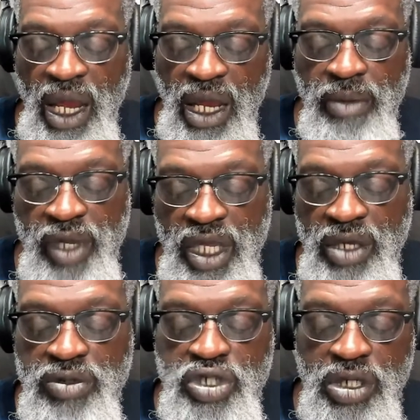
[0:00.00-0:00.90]
Anna
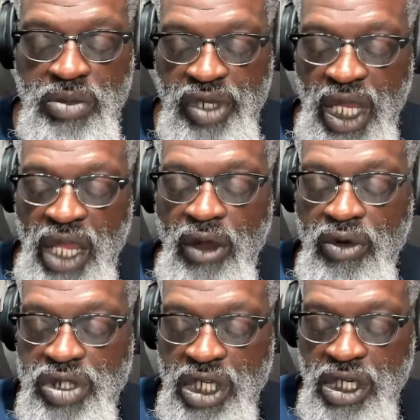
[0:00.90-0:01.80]
McGill, Charles McDaniel,
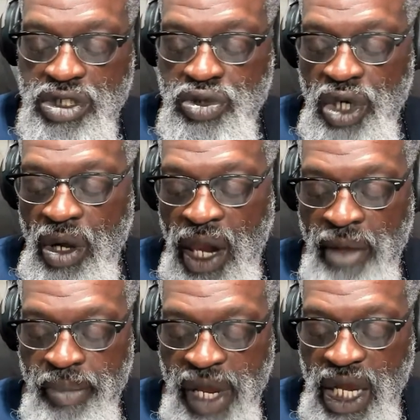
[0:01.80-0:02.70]
Christine Cottrell, Alan
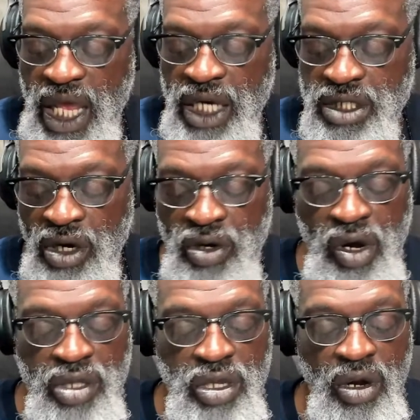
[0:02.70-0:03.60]
Beckett, Alice Arnold,
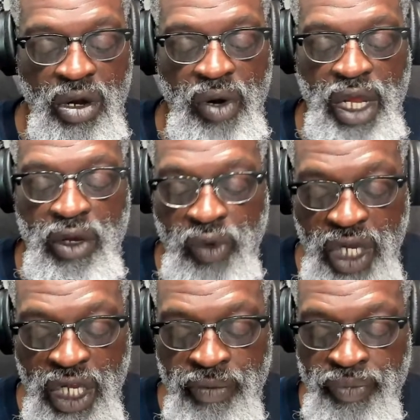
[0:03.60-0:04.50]
Arthur Arnold, Hattie
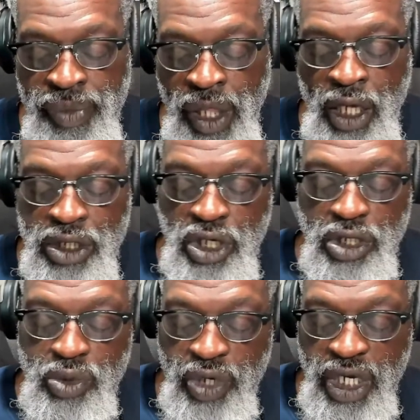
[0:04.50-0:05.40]
Reed,
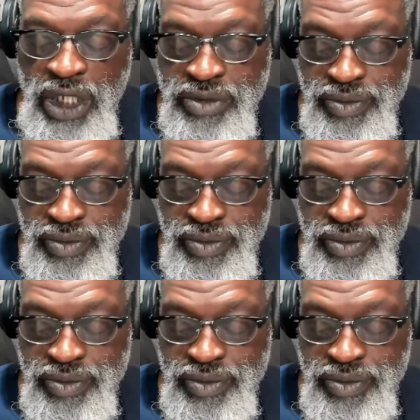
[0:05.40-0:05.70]
Charles Reed,